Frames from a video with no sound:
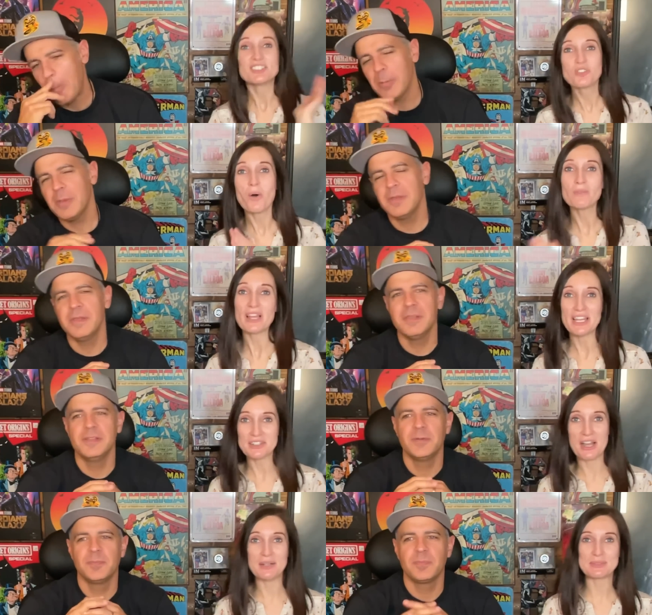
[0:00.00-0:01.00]
Speaker 1: don't like
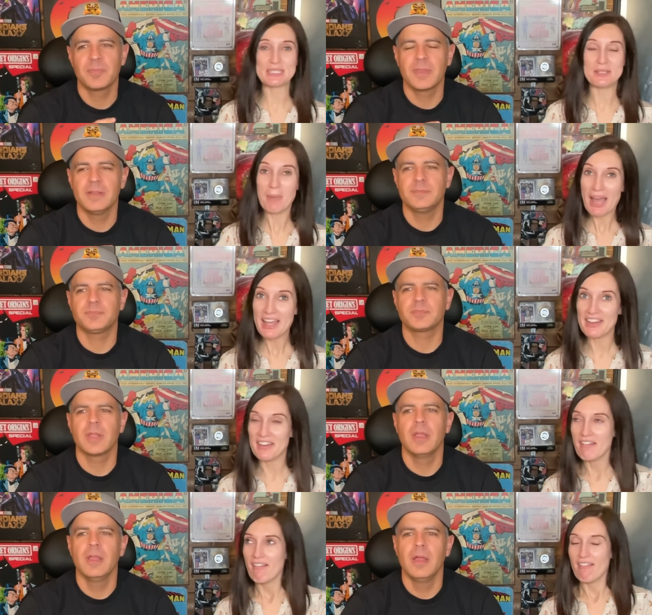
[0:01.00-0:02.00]
crumbs in the bed.
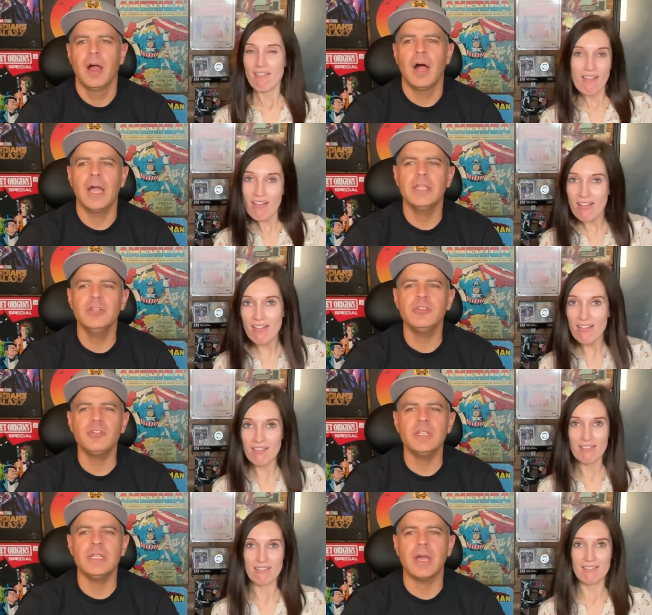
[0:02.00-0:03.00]
Oh. I
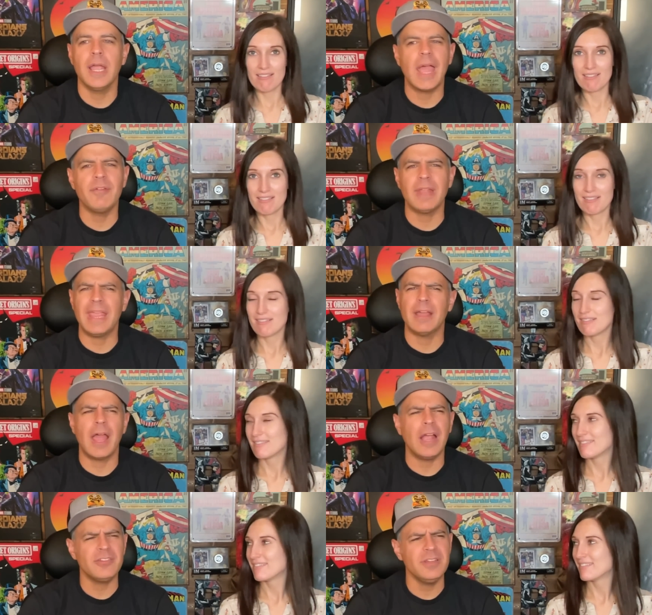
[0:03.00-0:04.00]
usually,
Speaker 2: I haven't,
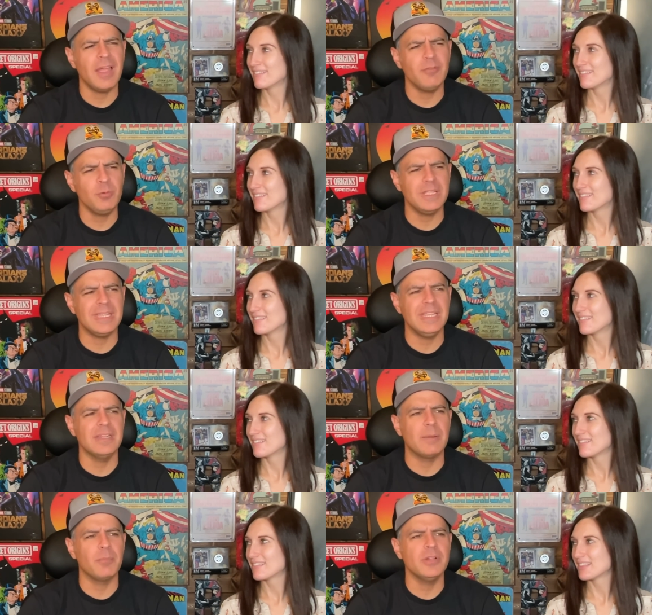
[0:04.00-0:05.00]
actually, I haven't really eaten
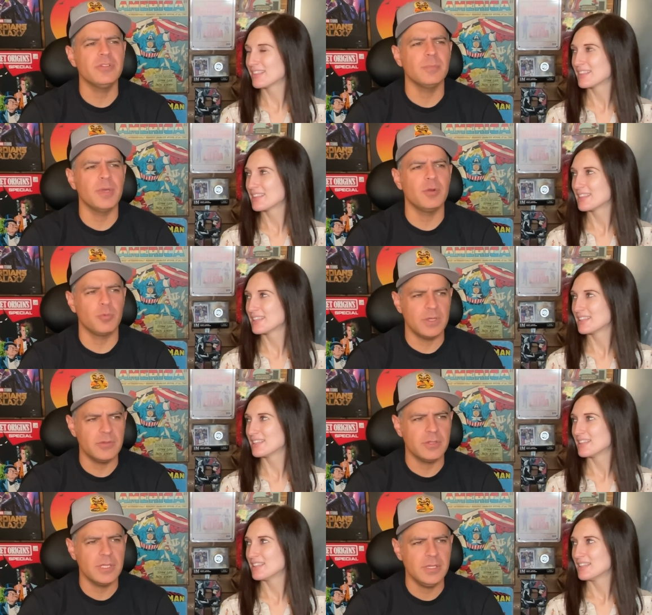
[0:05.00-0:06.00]
that much in the bed
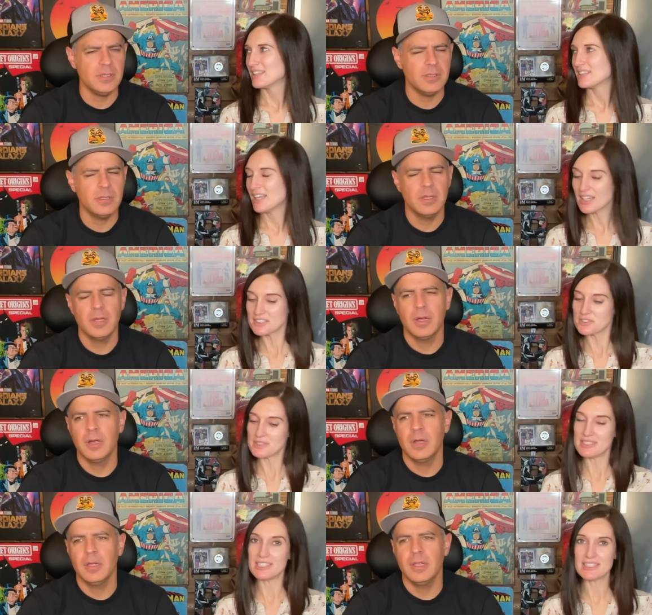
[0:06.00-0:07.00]
recently.
Speaker 1: Yeah, because you've
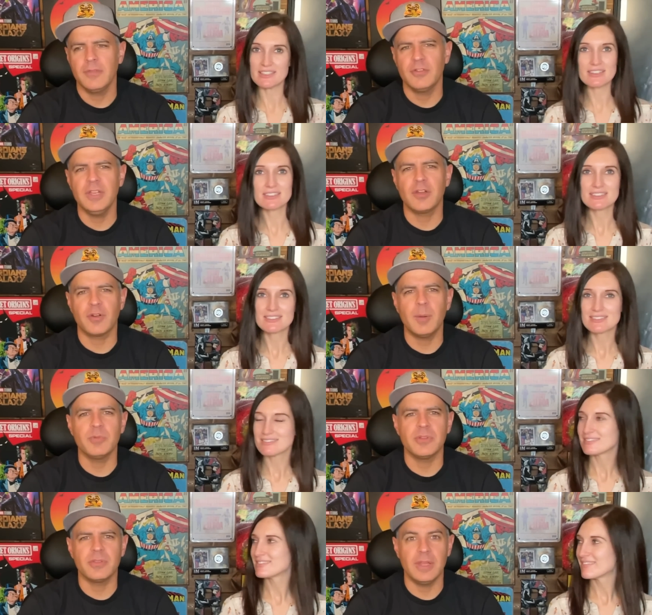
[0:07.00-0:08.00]
eaten here. If there's any
Speaker 2: crumbs,
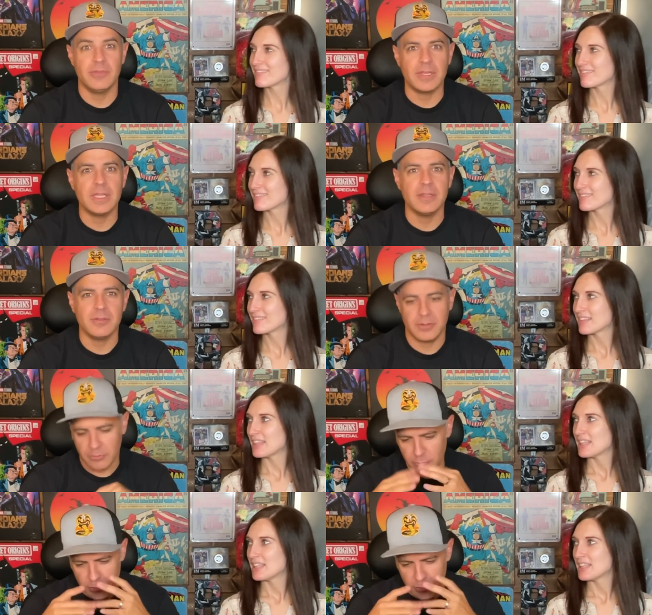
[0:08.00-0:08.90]
it's, it's the kids, because they're